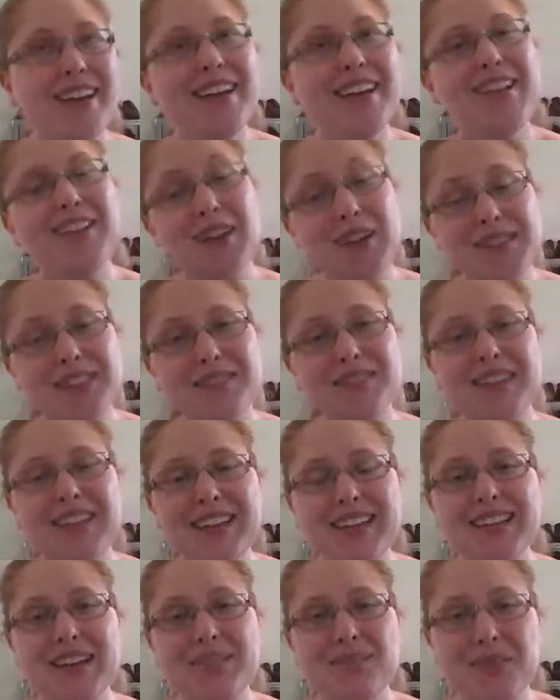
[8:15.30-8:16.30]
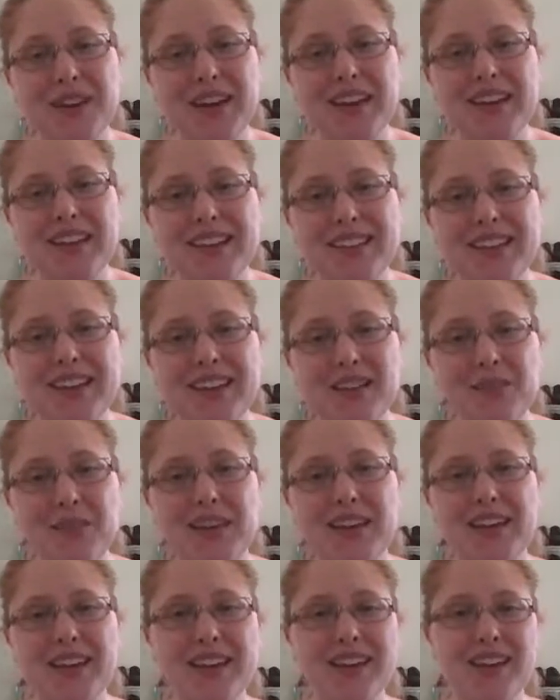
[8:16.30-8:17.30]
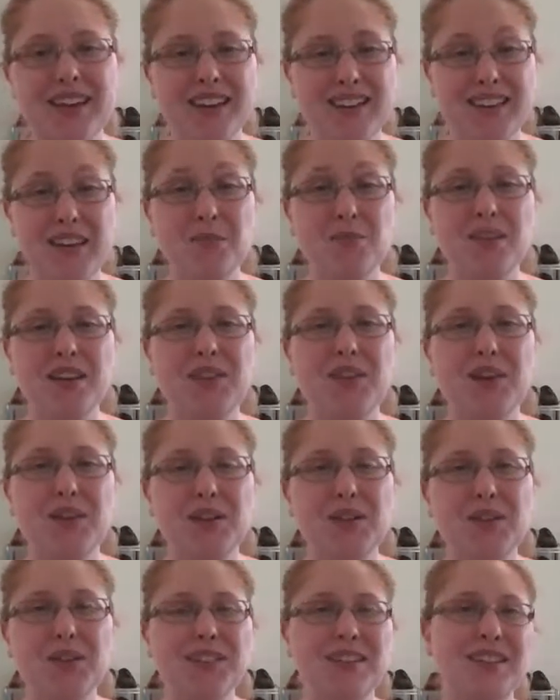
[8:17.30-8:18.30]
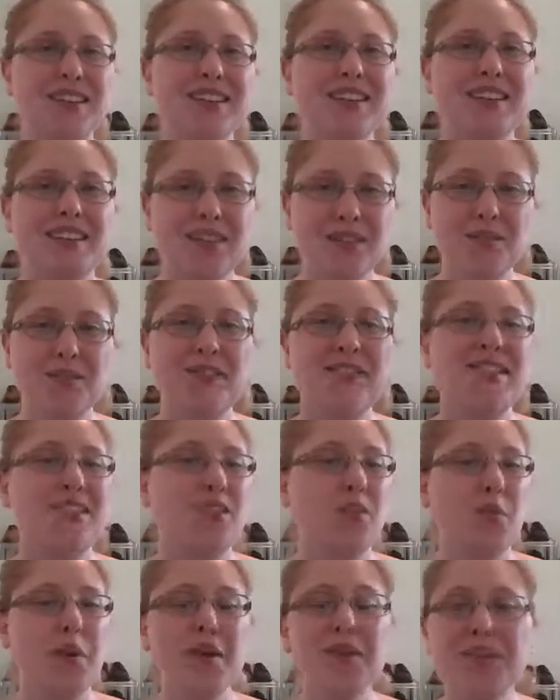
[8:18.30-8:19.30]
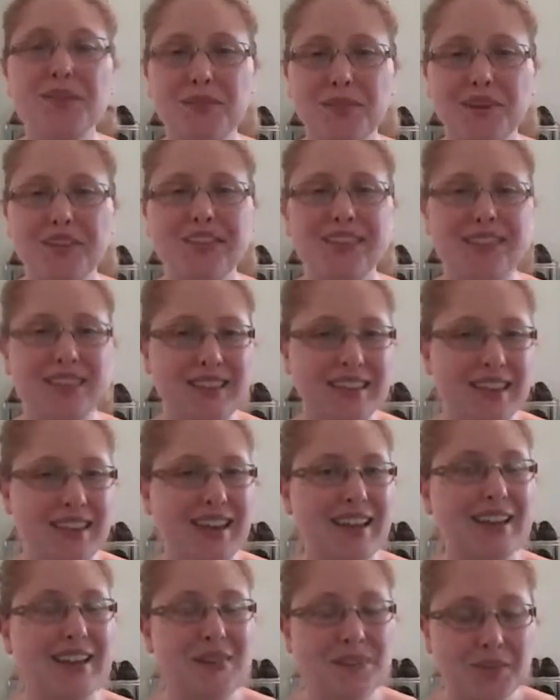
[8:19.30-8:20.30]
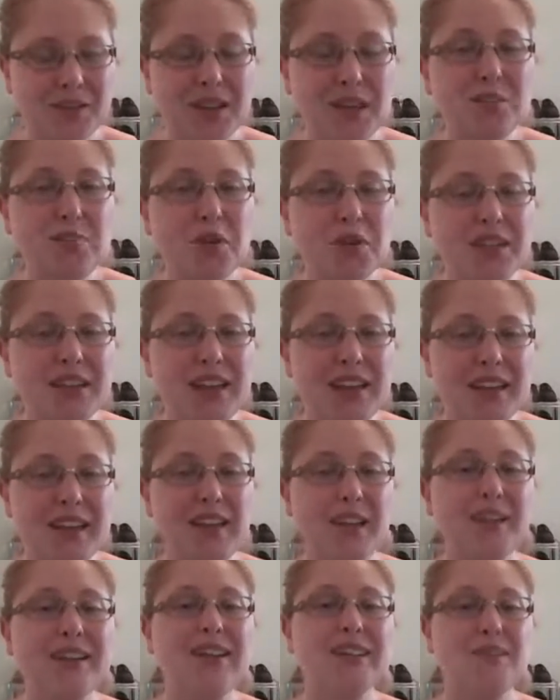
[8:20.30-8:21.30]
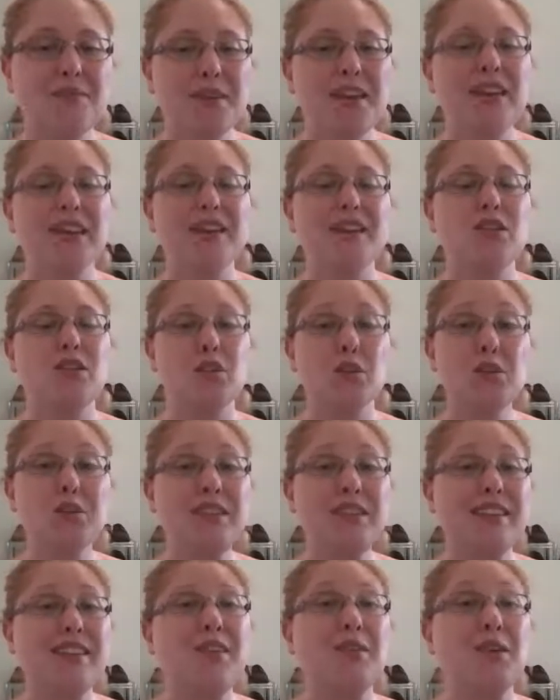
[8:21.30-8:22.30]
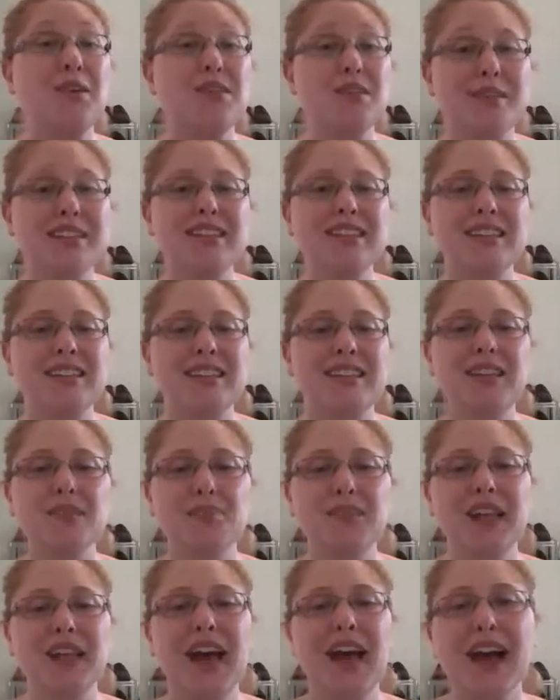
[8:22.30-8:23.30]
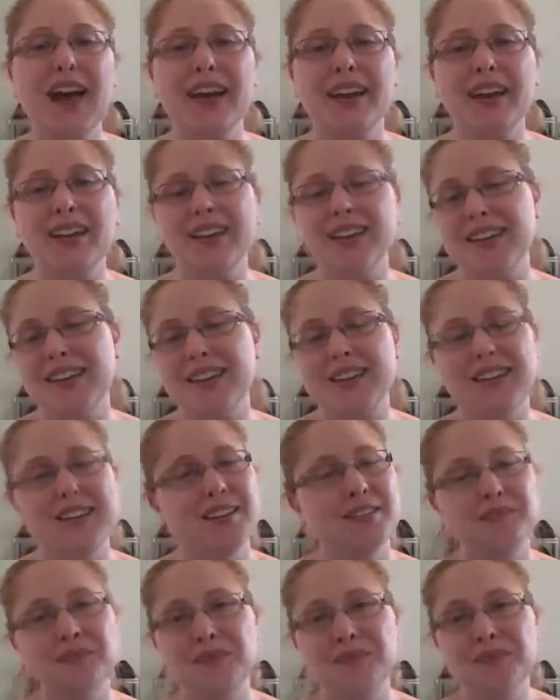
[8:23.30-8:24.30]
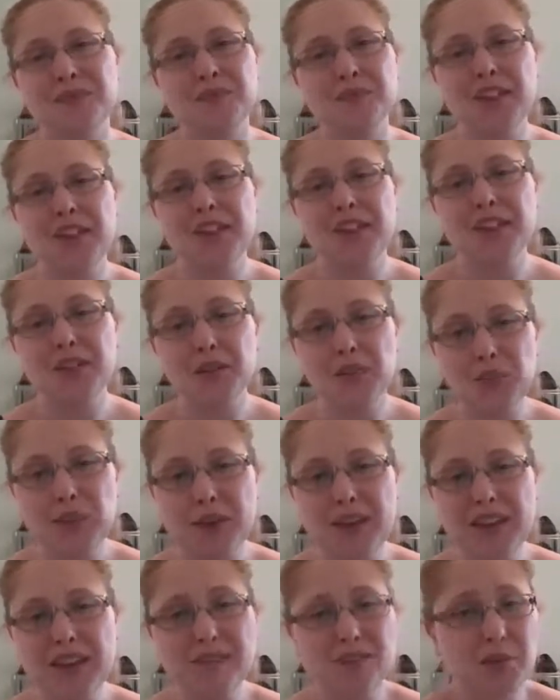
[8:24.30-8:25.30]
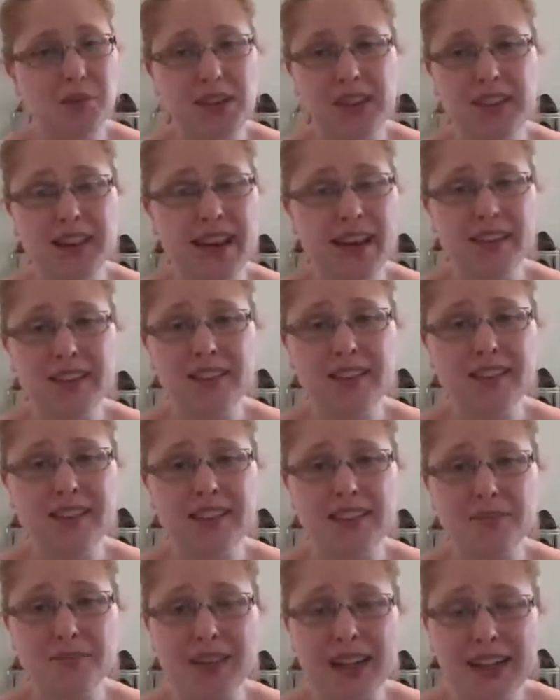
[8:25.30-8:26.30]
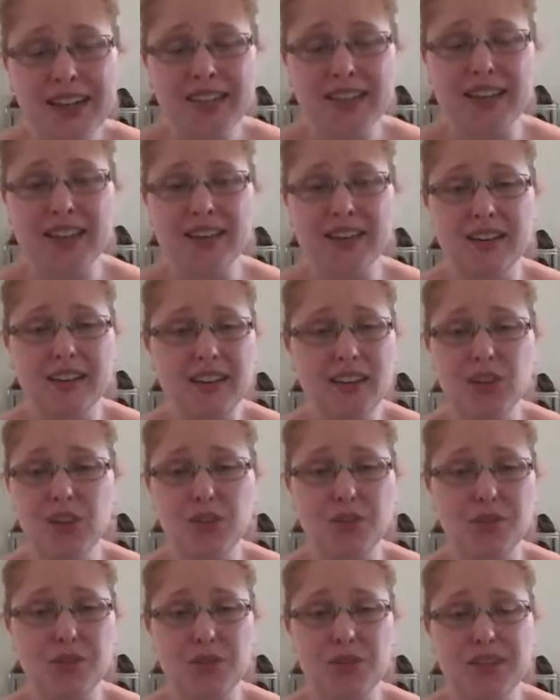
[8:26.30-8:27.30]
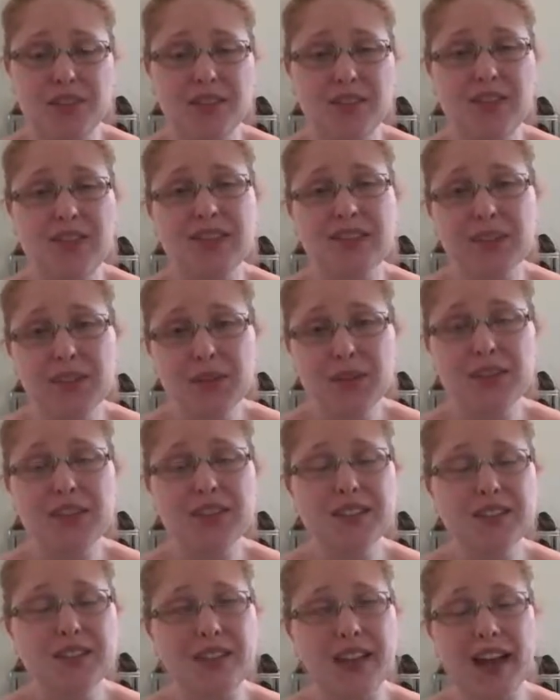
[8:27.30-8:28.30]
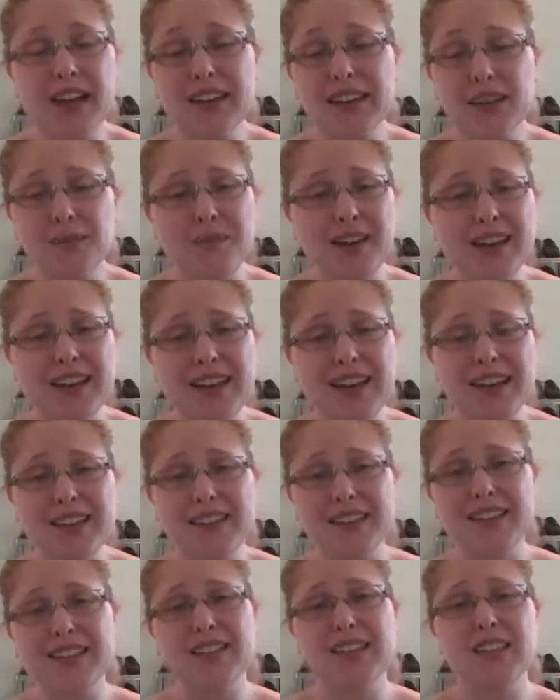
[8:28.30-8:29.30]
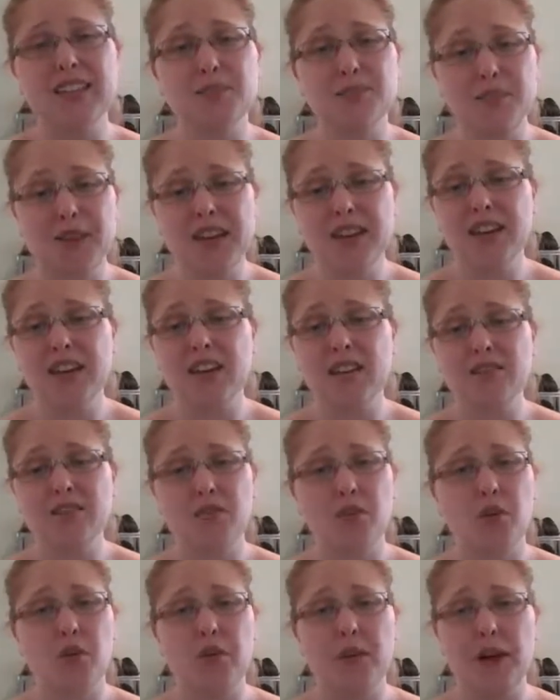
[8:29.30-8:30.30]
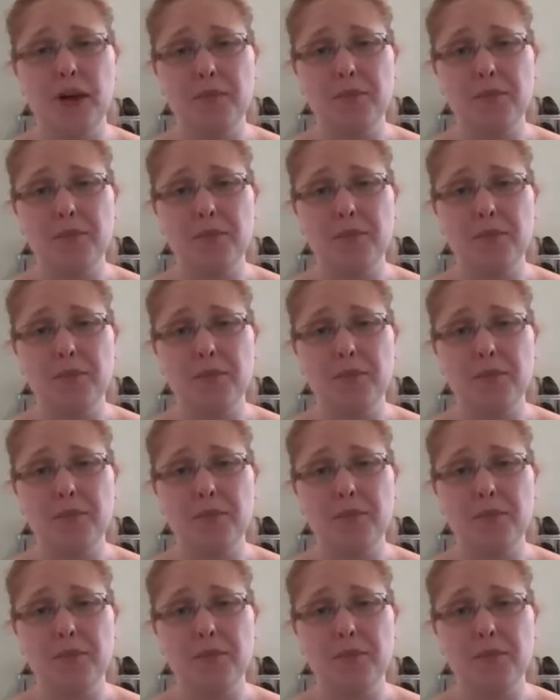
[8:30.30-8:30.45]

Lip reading: not really somewhere that's going to be shipping those to the rest of the world at present. They're most likely going to be using their own domestic supply. And so we encounter these supply chain issues, and the solution to that in many cases has been for